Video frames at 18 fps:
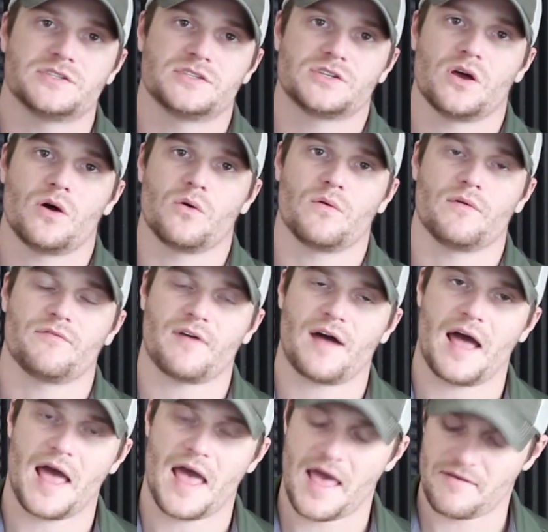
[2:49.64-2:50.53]
So if
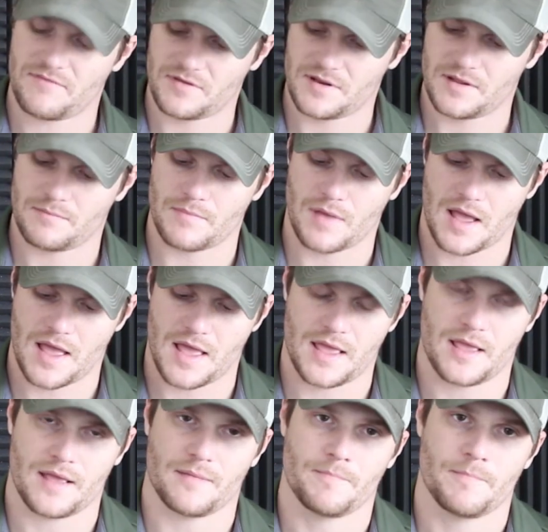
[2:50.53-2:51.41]
I have it in my
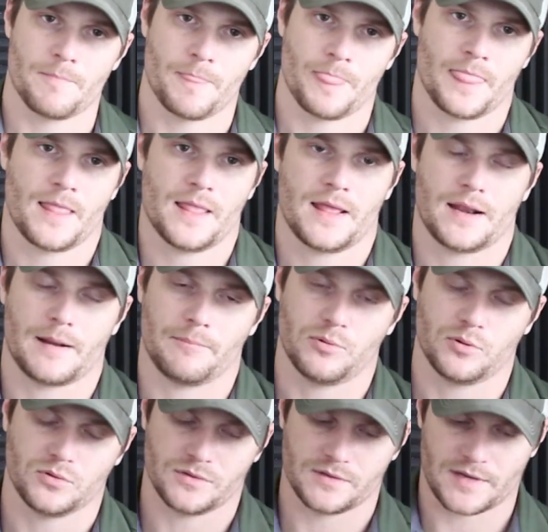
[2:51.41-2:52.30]
hand and I
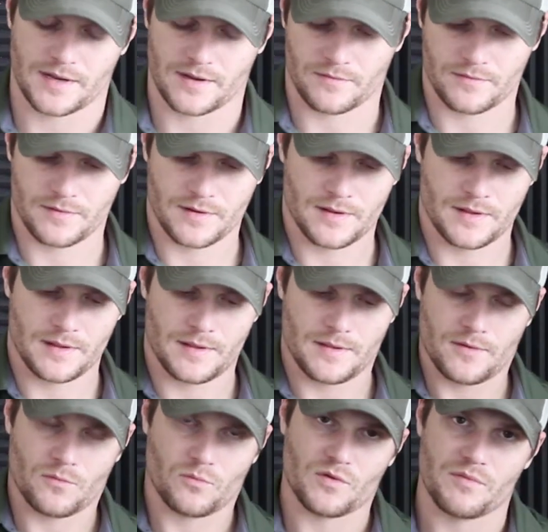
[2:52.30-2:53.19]
pull it out,
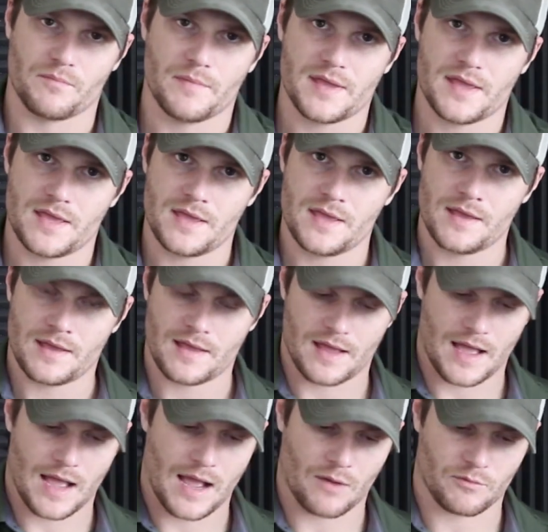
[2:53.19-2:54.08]
with me,
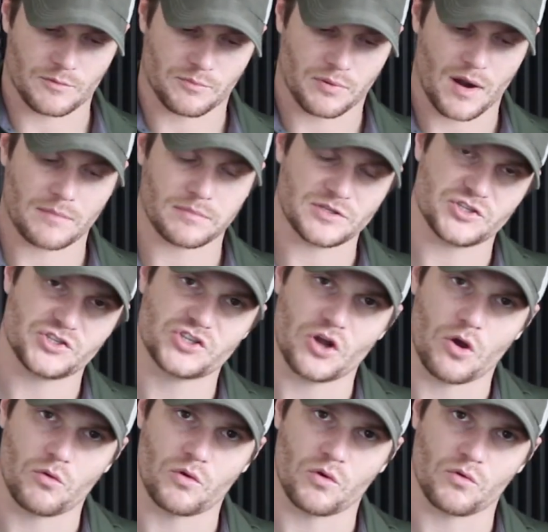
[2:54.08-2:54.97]
I would probably
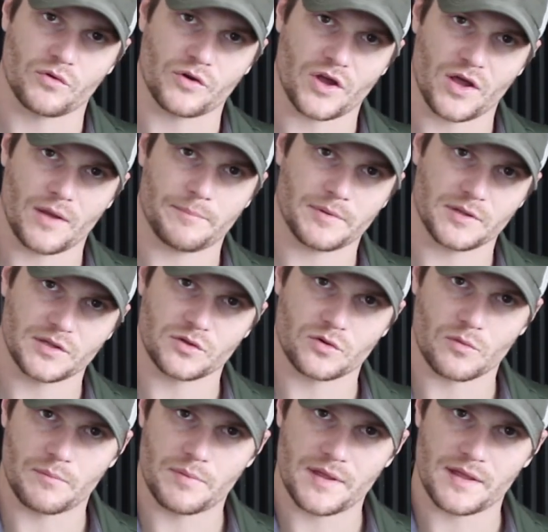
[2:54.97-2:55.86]
choke on up a
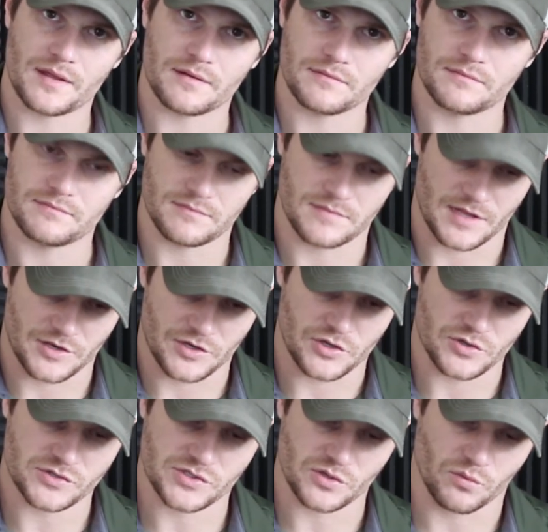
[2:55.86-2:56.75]
little bit and
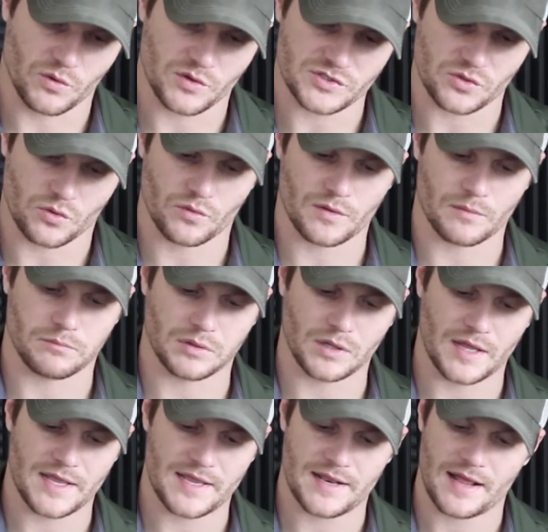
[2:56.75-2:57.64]
use the ones on the
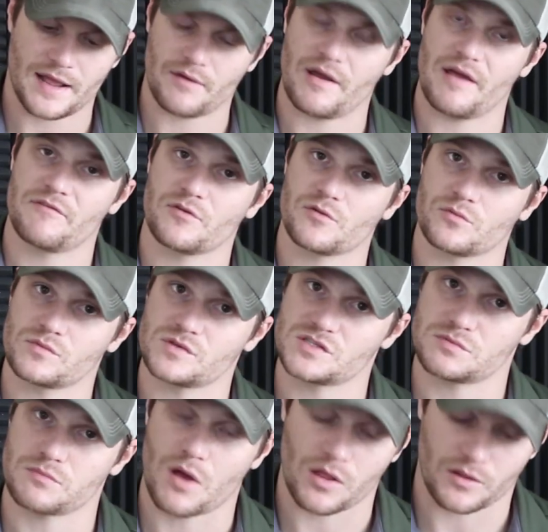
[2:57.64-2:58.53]
blade. However, with
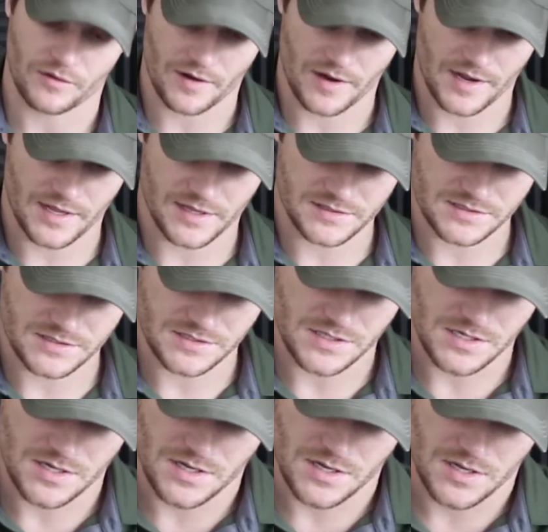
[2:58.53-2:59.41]
smaller hands,
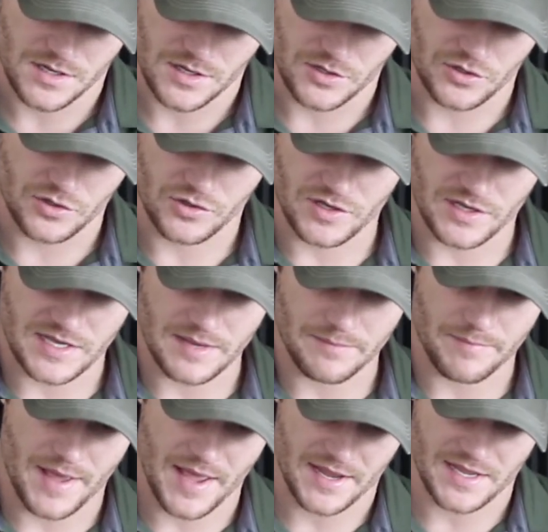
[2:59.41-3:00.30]
you could
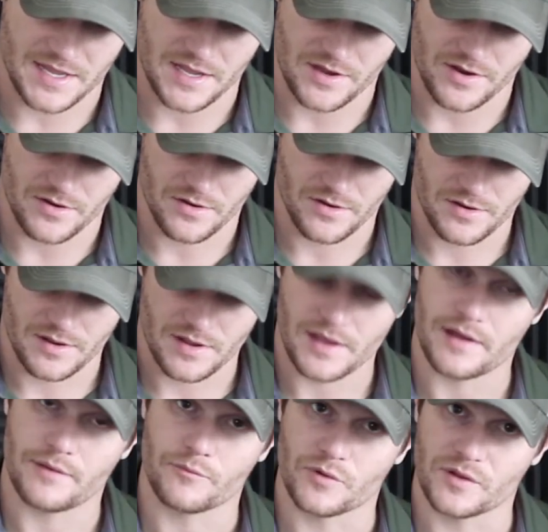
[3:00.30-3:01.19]
get back here
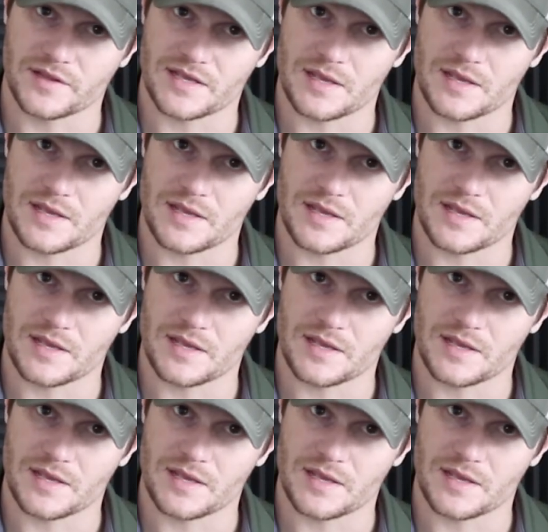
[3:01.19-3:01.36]
and really